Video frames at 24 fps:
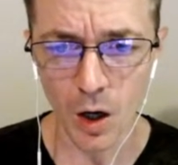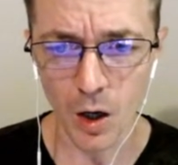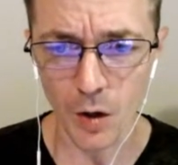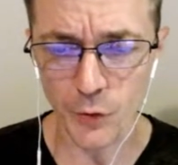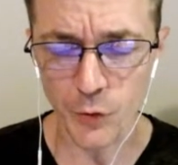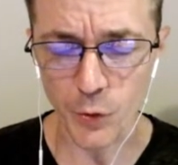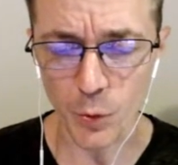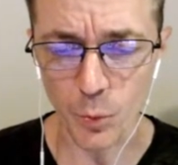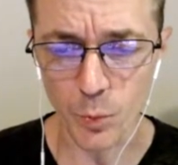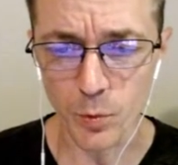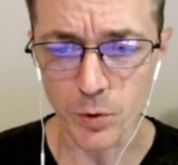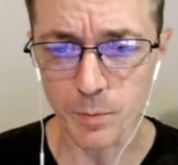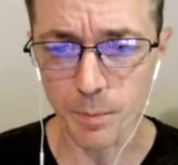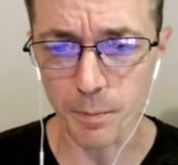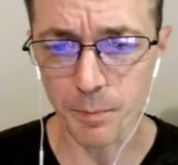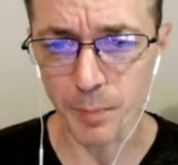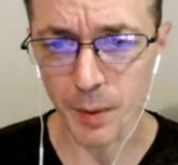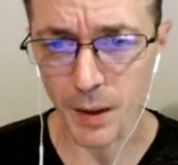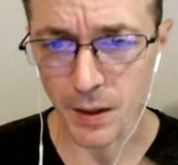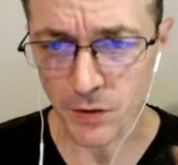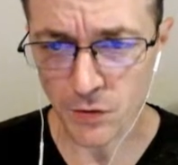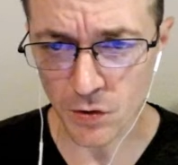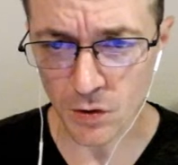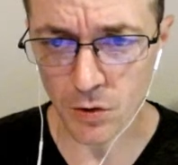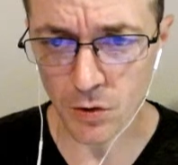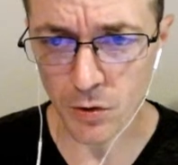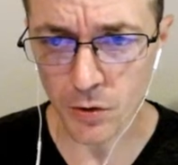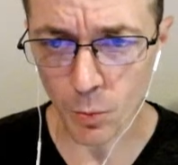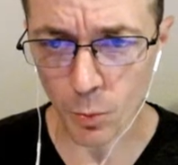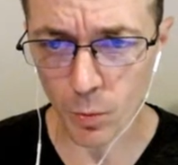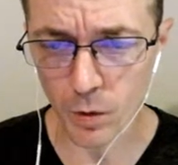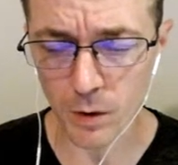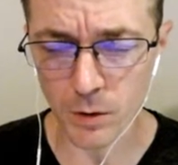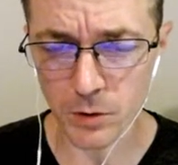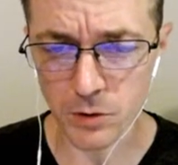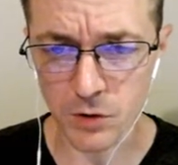So we basically
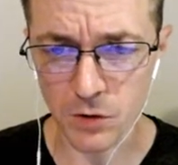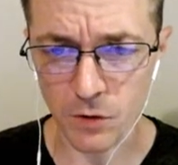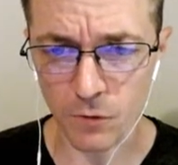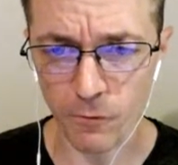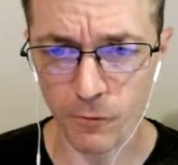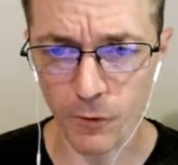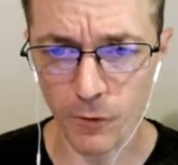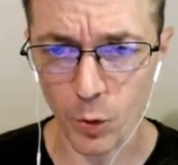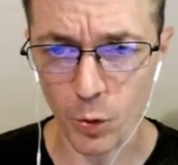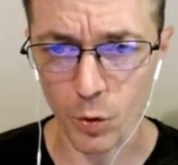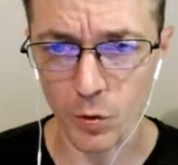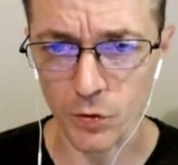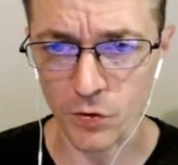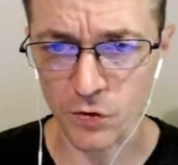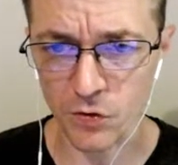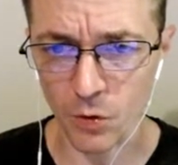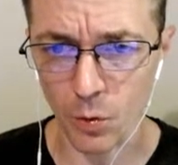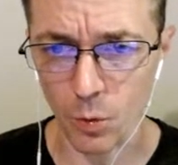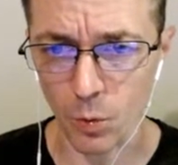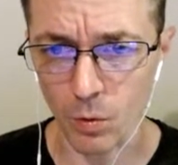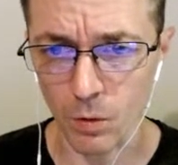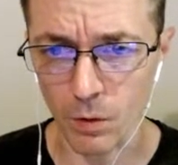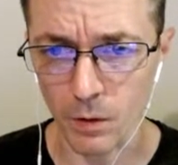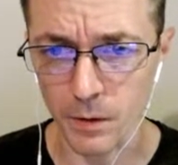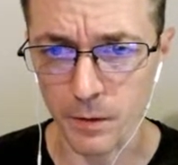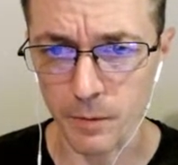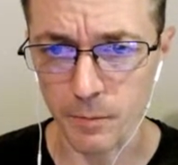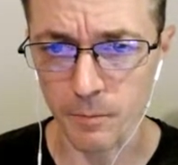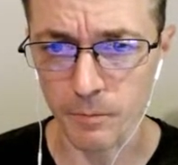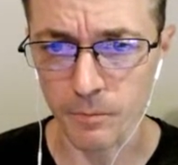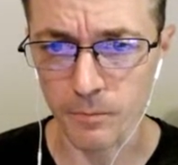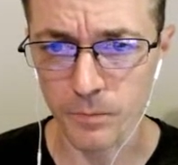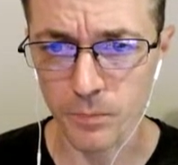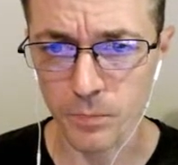want to just focus on